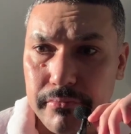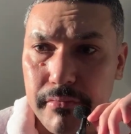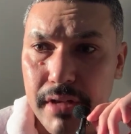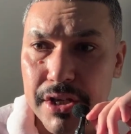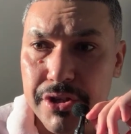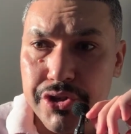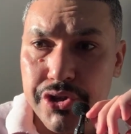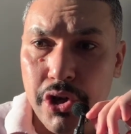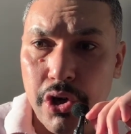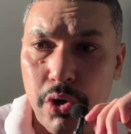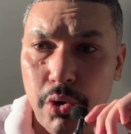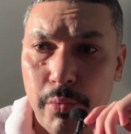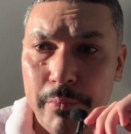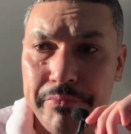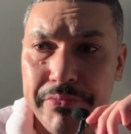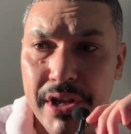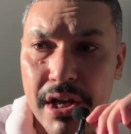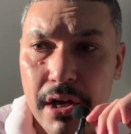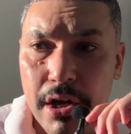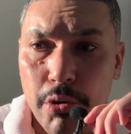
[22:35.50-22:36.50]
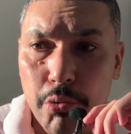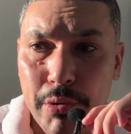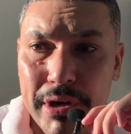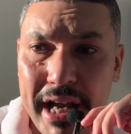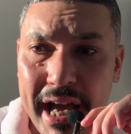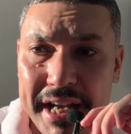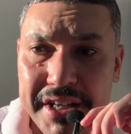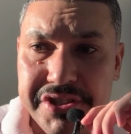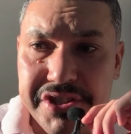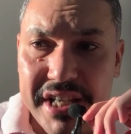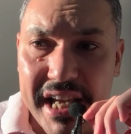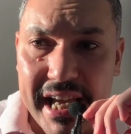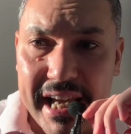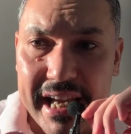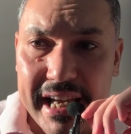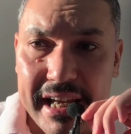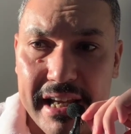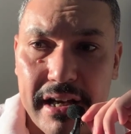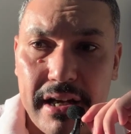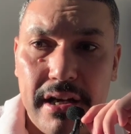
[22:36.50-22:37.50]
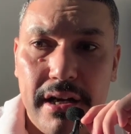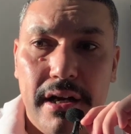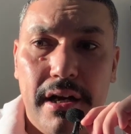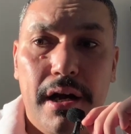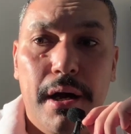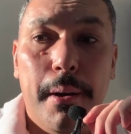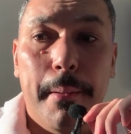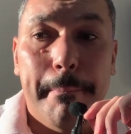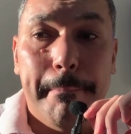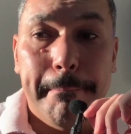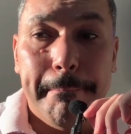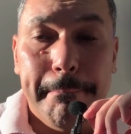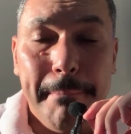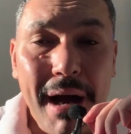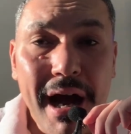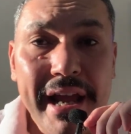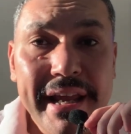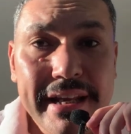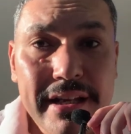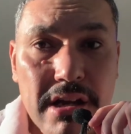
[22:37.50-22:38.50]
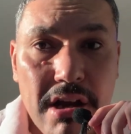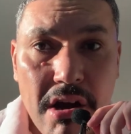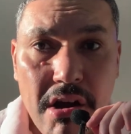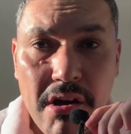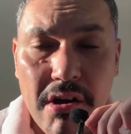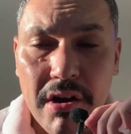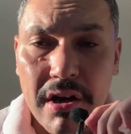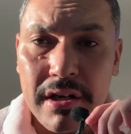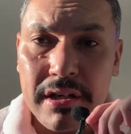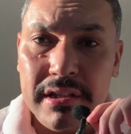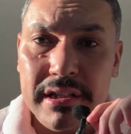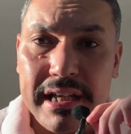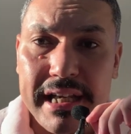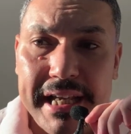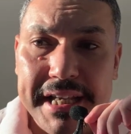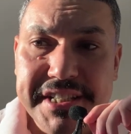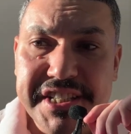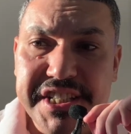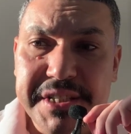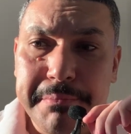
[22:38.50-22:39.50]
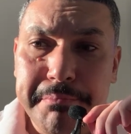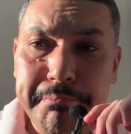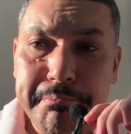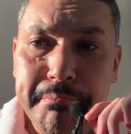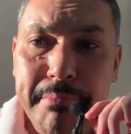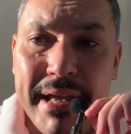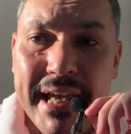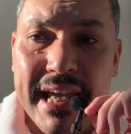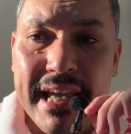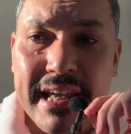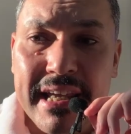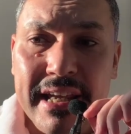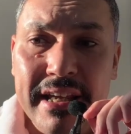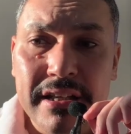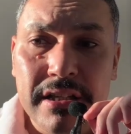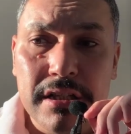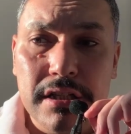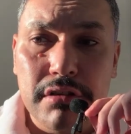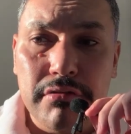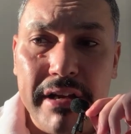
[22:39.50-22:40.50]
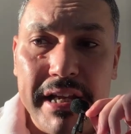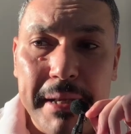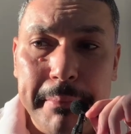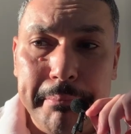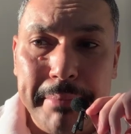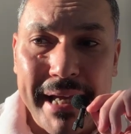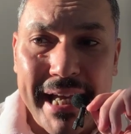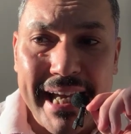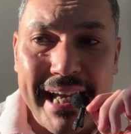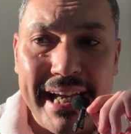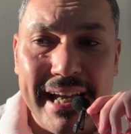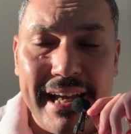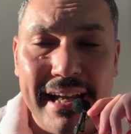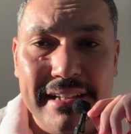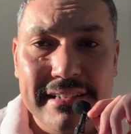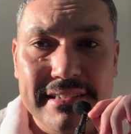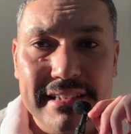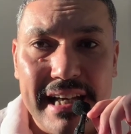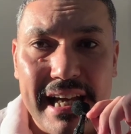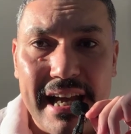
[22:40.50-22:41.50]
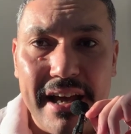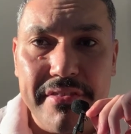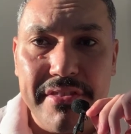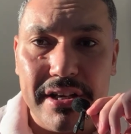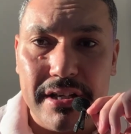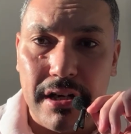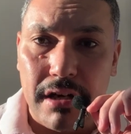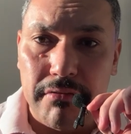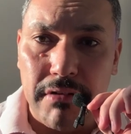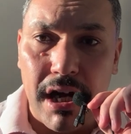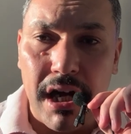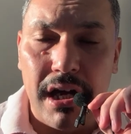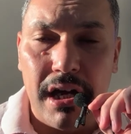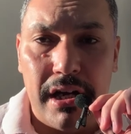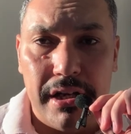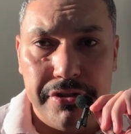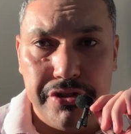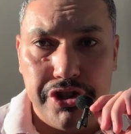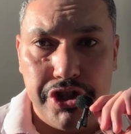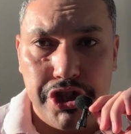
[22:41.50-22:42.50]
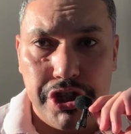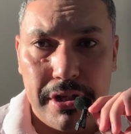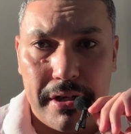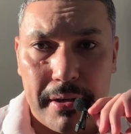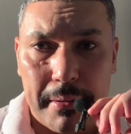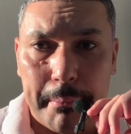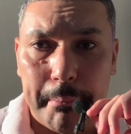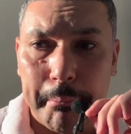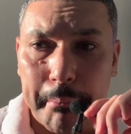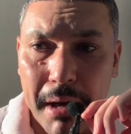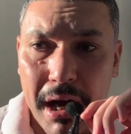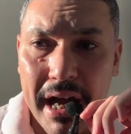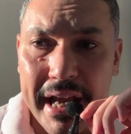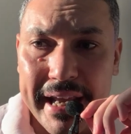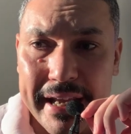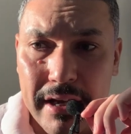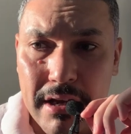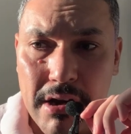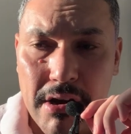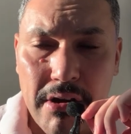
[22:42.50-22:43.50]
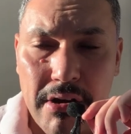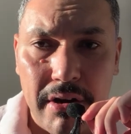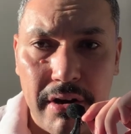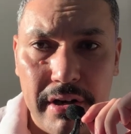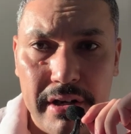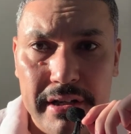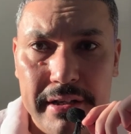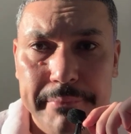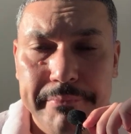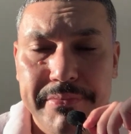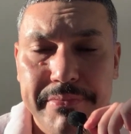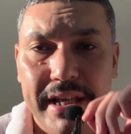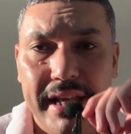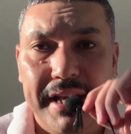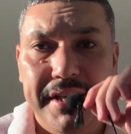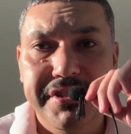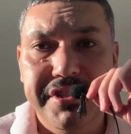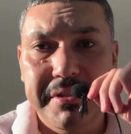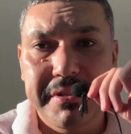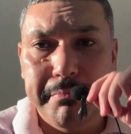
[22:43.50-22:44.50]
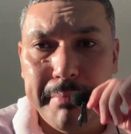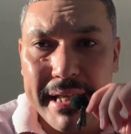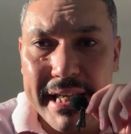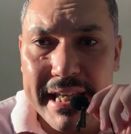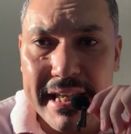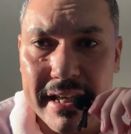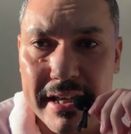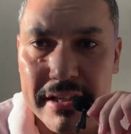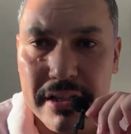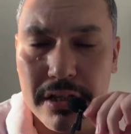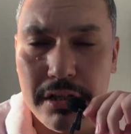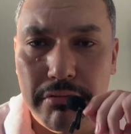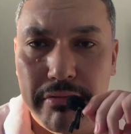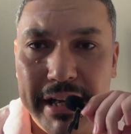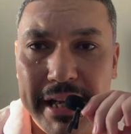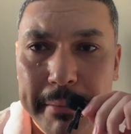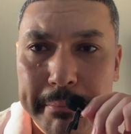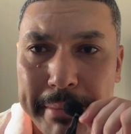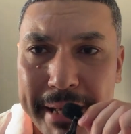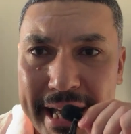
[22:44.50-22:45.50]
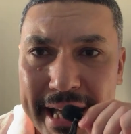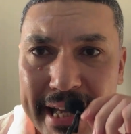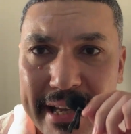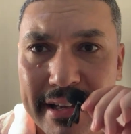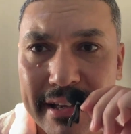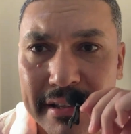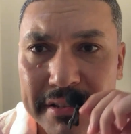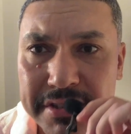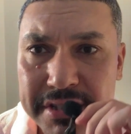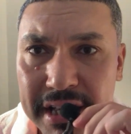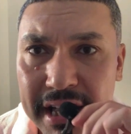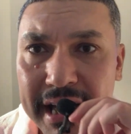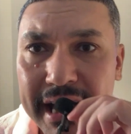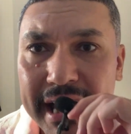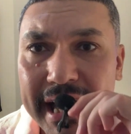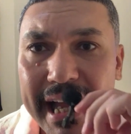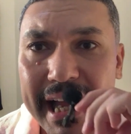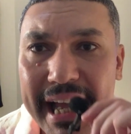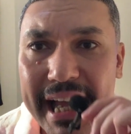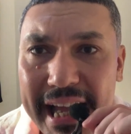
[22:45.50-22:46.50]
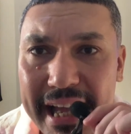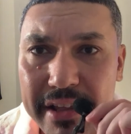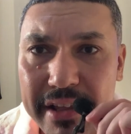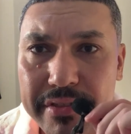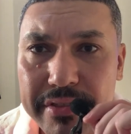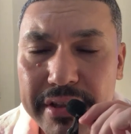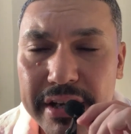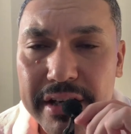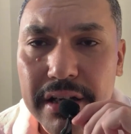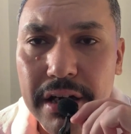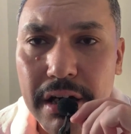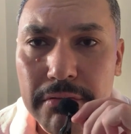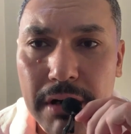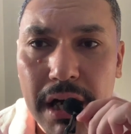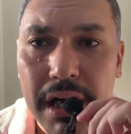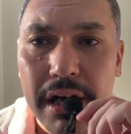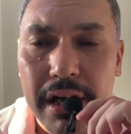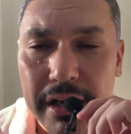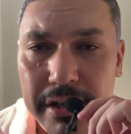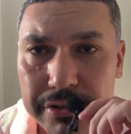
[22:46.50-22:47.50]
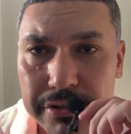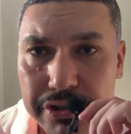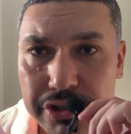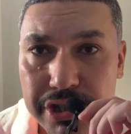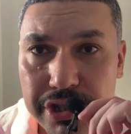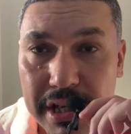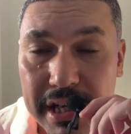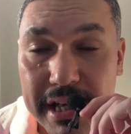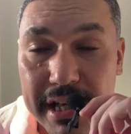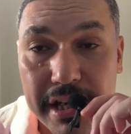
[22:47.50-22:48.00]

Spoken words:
So when I say, my car is being repaired at the garage. My car is being repaired at the garage.